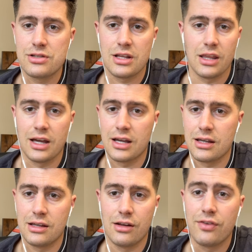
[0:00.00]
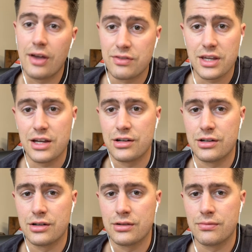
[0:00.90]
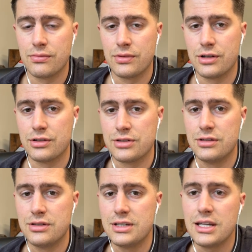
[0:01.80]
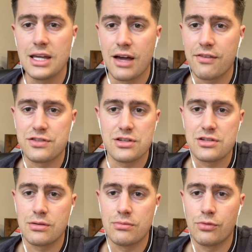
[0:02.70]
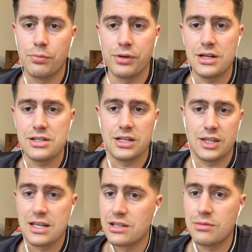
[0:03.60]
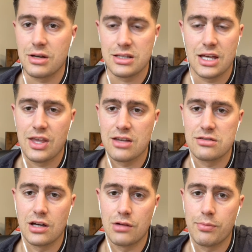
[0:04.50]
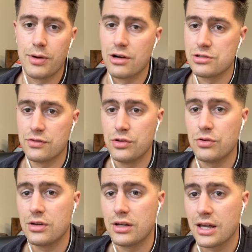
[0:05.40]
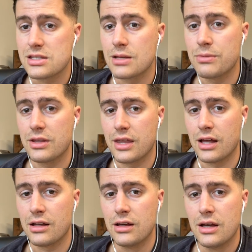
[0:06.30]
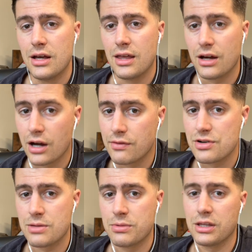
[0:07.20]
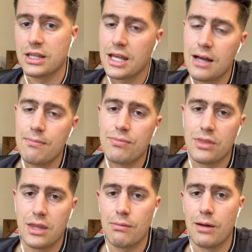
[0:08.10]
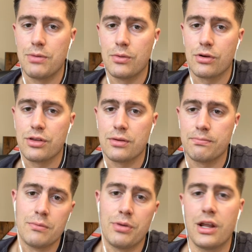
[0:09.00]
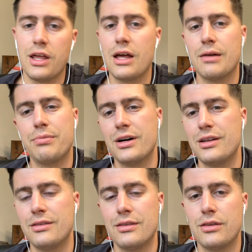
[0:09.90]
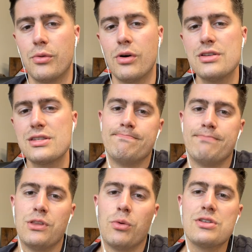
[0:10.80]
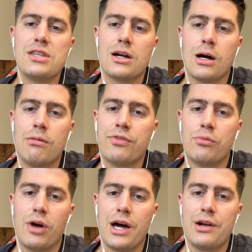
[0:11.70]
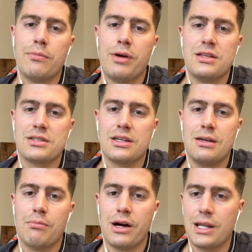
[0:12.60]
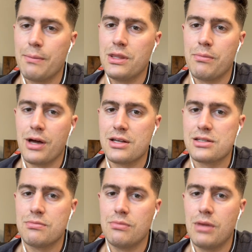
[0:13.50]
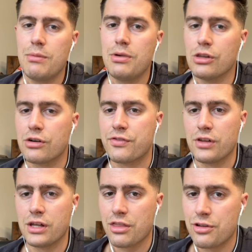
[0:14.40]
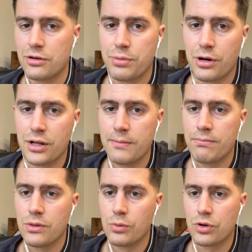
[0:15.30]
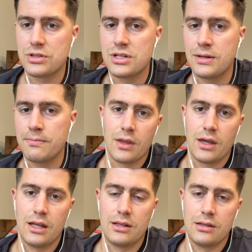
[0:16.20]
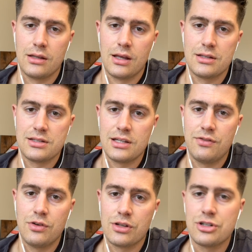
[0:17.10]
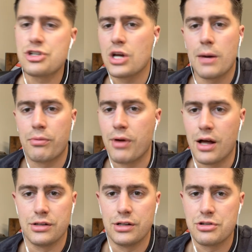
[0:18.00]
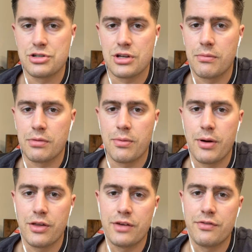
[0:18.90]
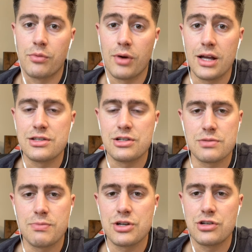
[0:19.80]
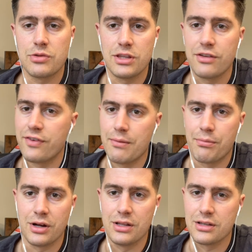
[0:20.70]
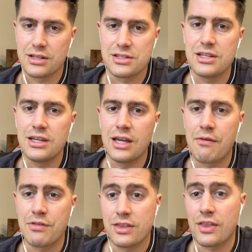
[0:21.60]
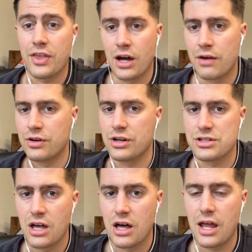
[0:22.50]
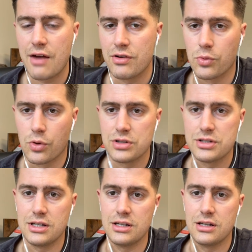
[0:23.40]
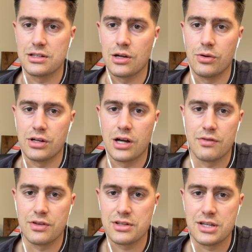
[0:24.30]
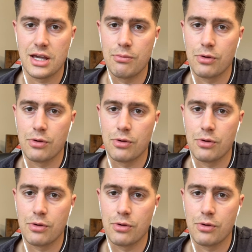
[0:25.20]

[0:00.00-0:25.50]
and like if you have to get your your DEF system replaced, like that's going to be a ten thousand dollar repair. So if you can get something that that cover something like that, it might be worth it. But it, but the ones the ones that come from Ryder and Penske might not be the best. Maybe look for like a third party warranty and and see if you can just shop around. You know, just com compare the different rates and just make sure you read the fine print and like see everything that they cover because not every warranty is going to cover the same